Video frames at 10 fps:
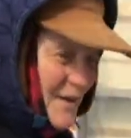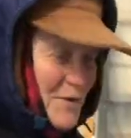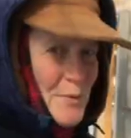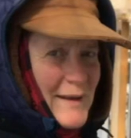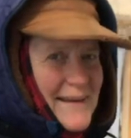
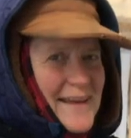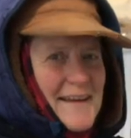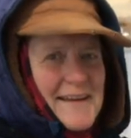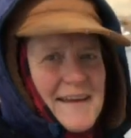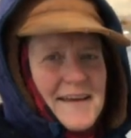We didn't
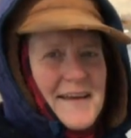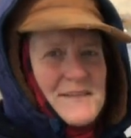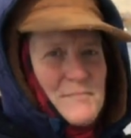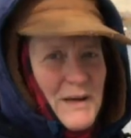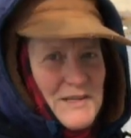get
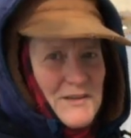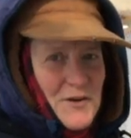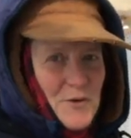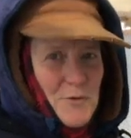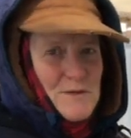as much
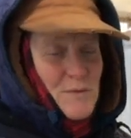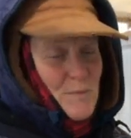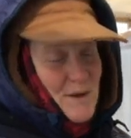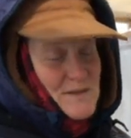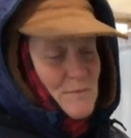snow as we
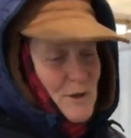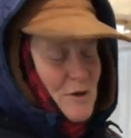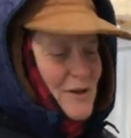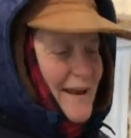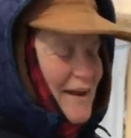possibly
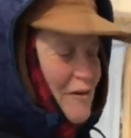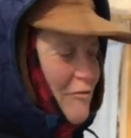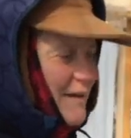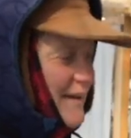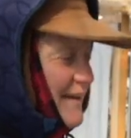could have,
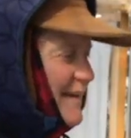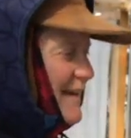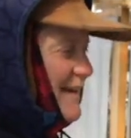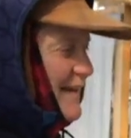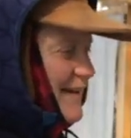
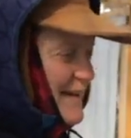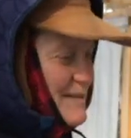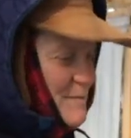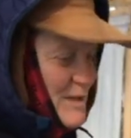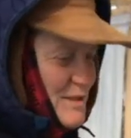
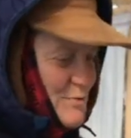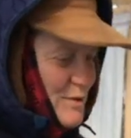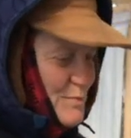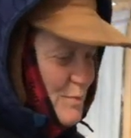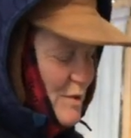as much as
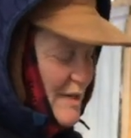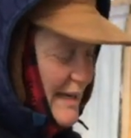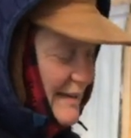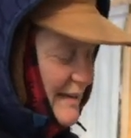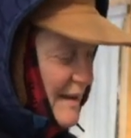was
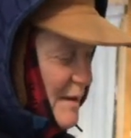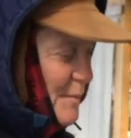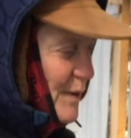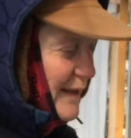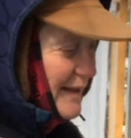predicted,
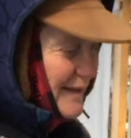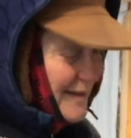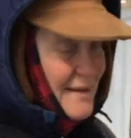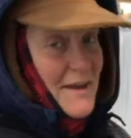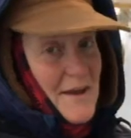but
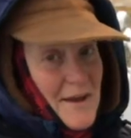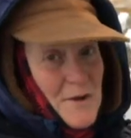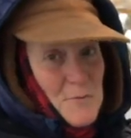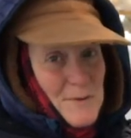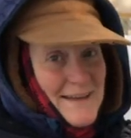
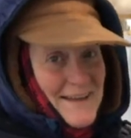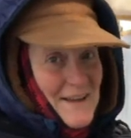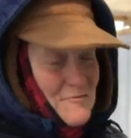we did get a